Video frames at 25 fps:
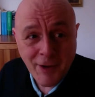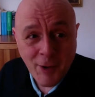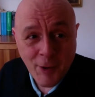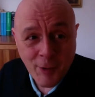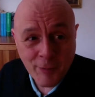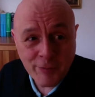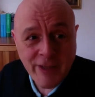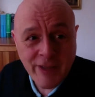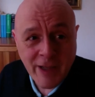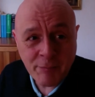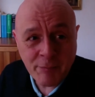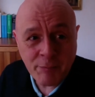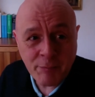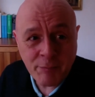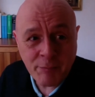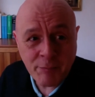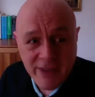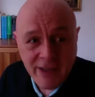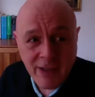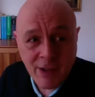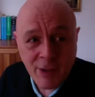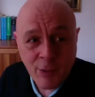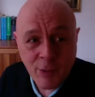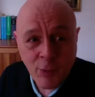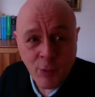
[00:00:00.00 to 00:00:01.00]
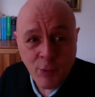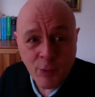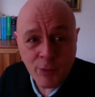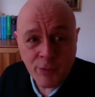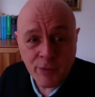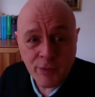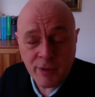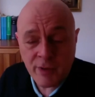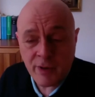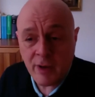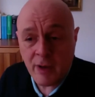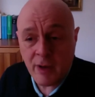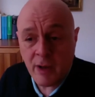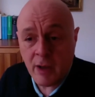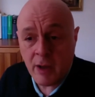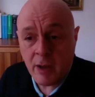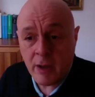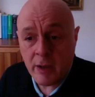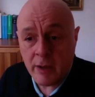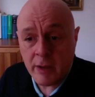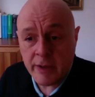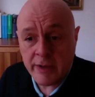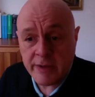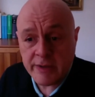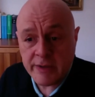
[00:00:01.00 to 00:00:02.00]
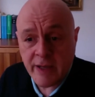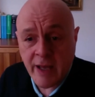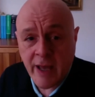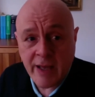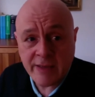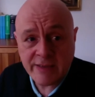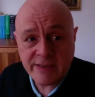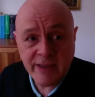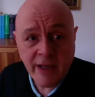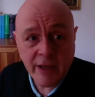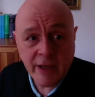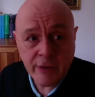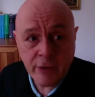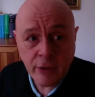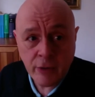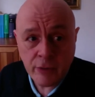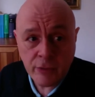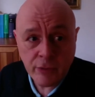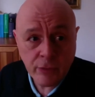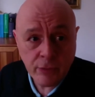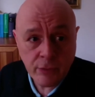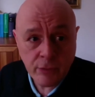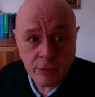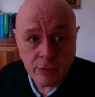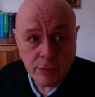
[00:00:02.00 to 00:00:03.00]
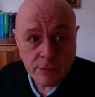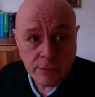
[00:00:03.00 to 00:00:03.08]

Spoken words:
of that particular author, has signed on to.